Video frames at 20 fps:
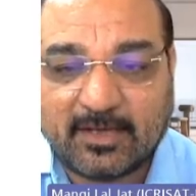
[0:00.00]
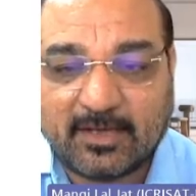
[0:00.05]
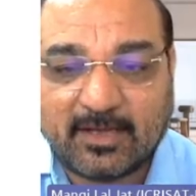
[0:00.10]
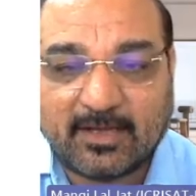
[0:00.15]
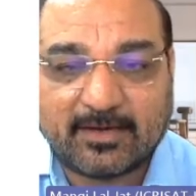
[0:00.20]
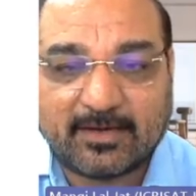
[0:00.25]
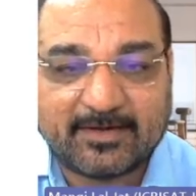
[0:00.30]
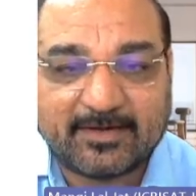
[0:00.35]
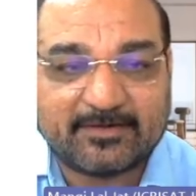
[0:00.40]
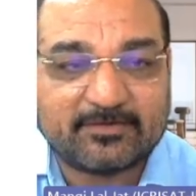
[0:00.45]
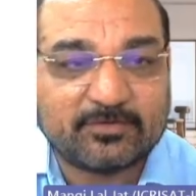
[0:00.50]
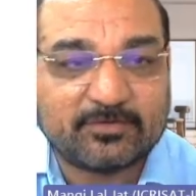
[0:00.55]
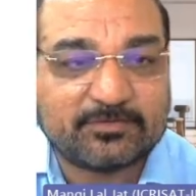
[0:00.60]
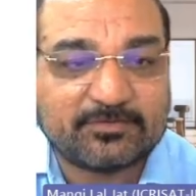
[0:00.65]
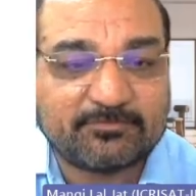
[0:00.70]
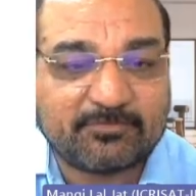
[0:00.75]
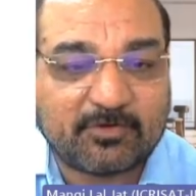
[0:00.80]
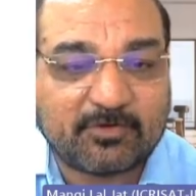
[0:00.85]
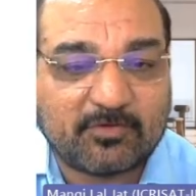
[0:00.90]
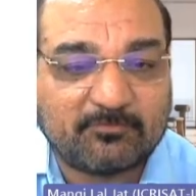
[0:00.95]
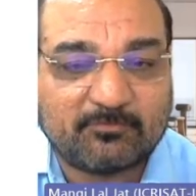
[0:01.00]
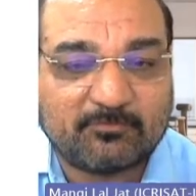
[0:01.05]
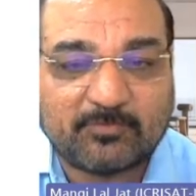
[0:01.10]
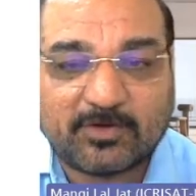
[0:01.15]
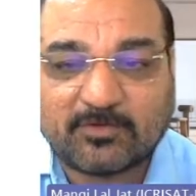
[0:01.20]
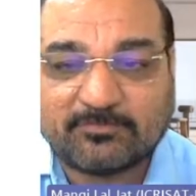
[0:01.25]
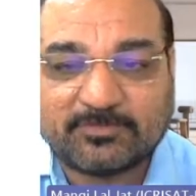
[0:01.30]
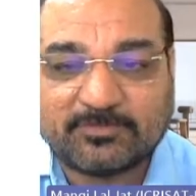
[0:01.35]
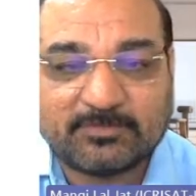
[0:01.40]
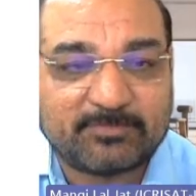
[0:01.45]
And I took from
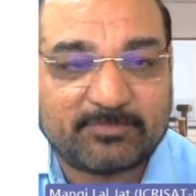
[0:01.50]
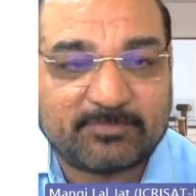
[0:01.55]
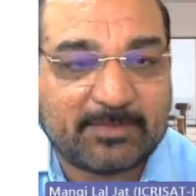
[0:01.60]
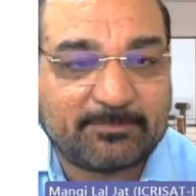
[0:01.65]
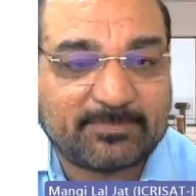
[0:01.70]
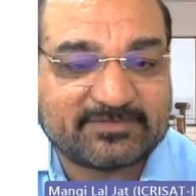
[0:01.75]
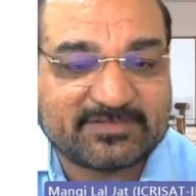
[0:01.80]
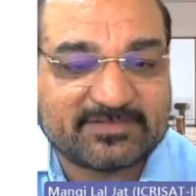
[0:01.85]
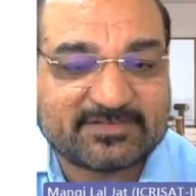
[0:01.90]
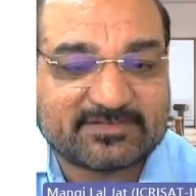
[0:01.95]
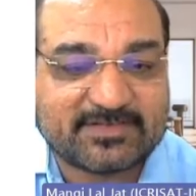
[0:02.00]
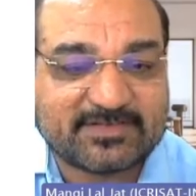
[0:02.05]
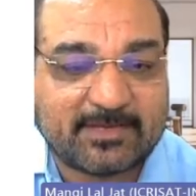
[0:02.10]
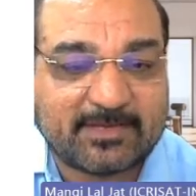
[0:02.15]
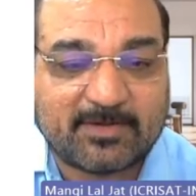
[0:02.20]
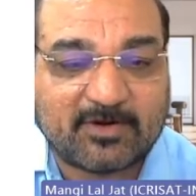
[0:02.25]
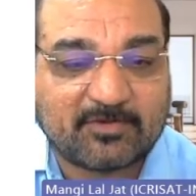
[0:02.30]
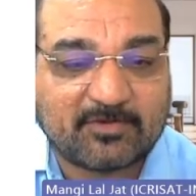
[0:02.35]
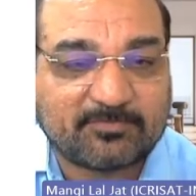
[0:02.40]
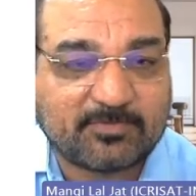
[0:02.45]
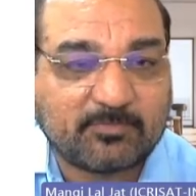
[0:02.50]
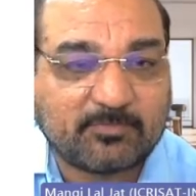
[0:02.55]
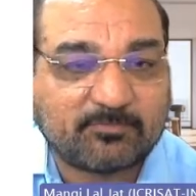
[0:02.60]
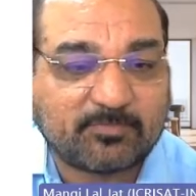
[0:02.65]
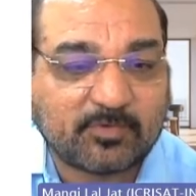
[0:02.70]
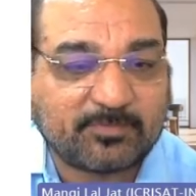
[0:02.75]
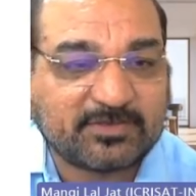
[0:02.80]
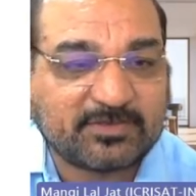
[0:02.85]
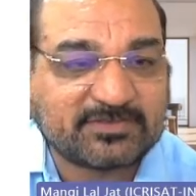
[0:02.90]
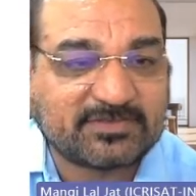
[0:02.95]
one of the papers just came out from
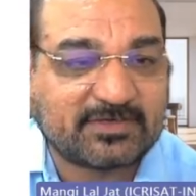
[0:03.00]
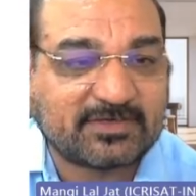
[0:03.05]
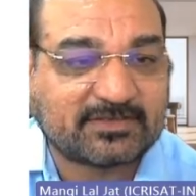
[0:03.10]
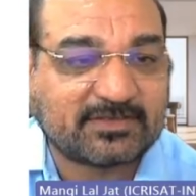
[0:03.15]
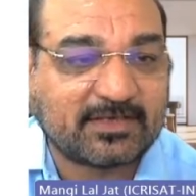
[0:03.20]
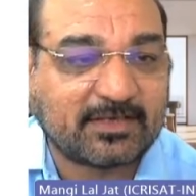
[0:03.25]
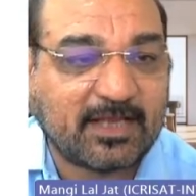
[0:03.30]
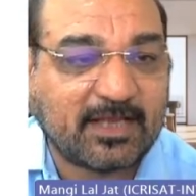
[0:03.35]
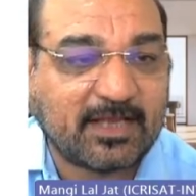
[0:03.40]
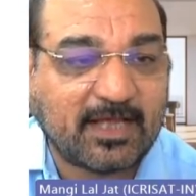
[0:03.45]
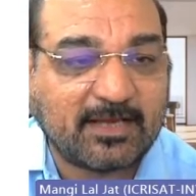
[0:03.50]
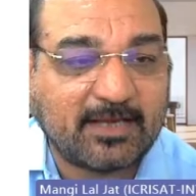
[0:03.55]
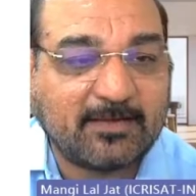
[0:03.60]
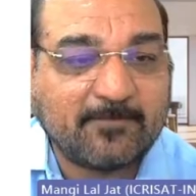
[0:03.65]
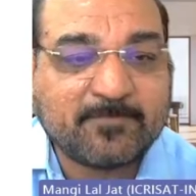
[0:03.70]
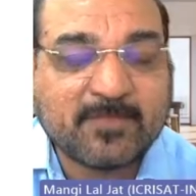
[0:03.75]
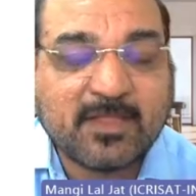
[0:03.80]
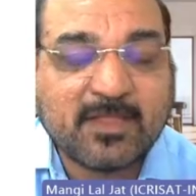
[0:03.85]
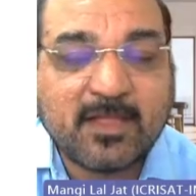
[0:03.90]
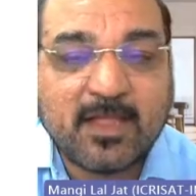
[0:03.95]
Professor Ratan Lal.